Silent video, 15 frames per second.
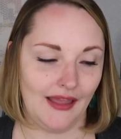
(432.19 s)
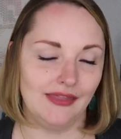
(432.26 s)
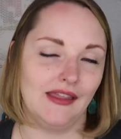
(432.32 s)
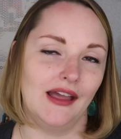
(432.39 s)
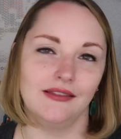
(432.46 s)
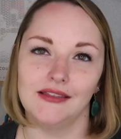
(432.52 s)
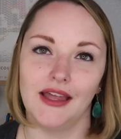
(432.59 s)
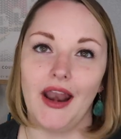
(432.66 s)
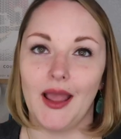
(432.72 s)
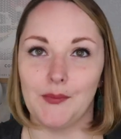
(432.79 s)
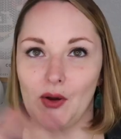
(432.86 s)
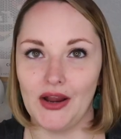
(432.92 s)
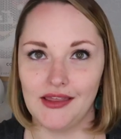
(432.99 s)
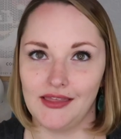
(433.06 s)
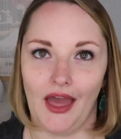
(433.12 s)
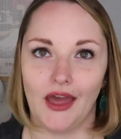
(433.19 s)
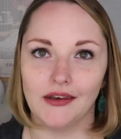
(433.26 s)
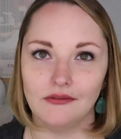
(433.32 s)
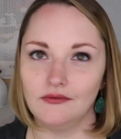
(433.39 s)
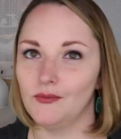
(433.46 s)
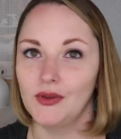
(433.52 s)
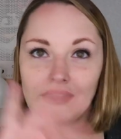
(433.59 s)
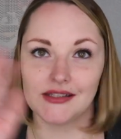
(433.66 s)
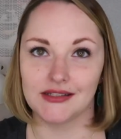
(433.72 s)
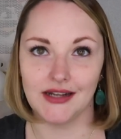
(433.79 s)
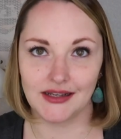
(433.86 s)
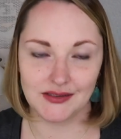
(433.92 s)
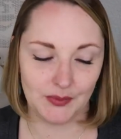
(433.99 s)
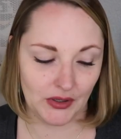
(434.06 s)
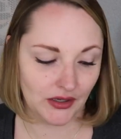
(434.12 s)
And then I break that with this
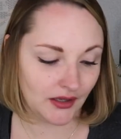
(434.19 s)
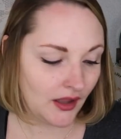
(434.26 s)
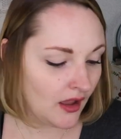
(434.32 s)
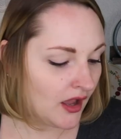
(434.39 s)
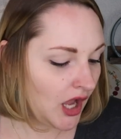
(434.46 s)
next book.